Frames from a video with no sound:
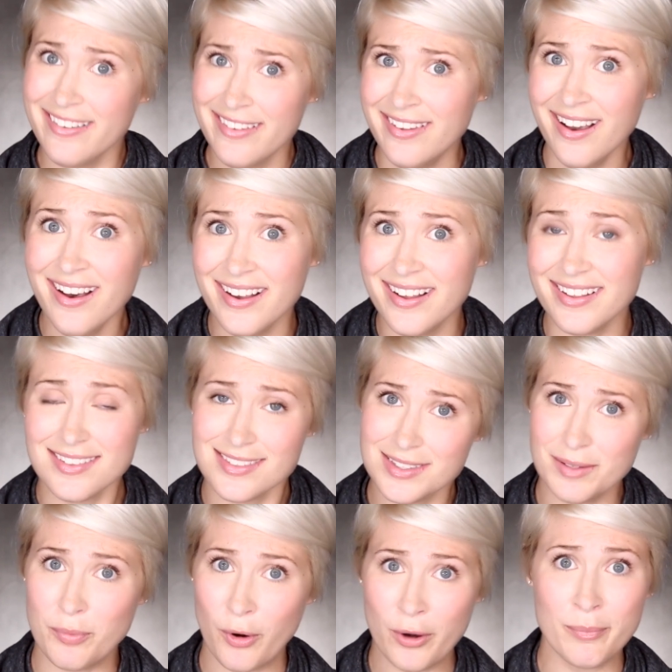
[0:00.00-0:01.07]
Yeah, that's
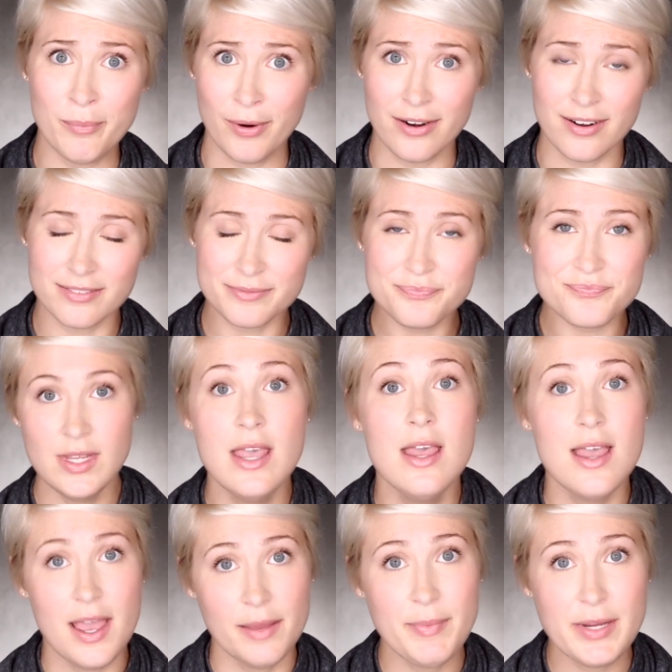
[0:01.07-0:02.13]
the important part.
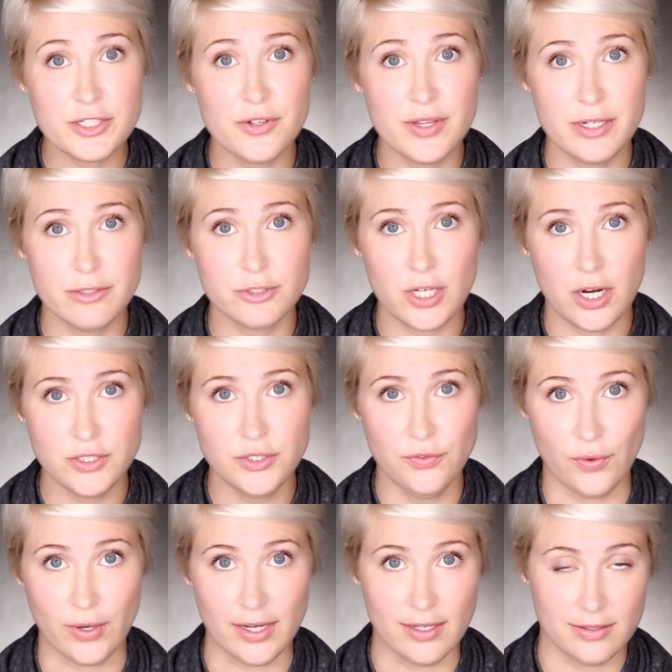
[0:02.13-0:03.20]
And make sure they don't charge you
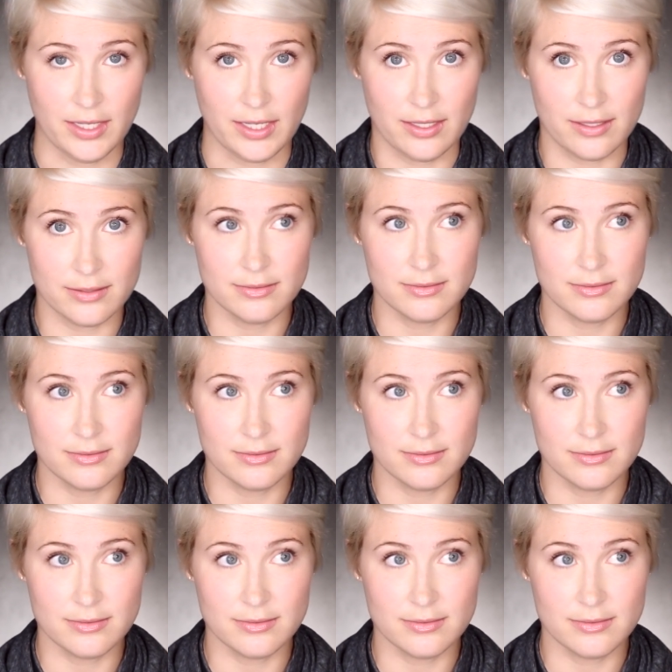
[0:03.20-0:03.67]
for it. Like,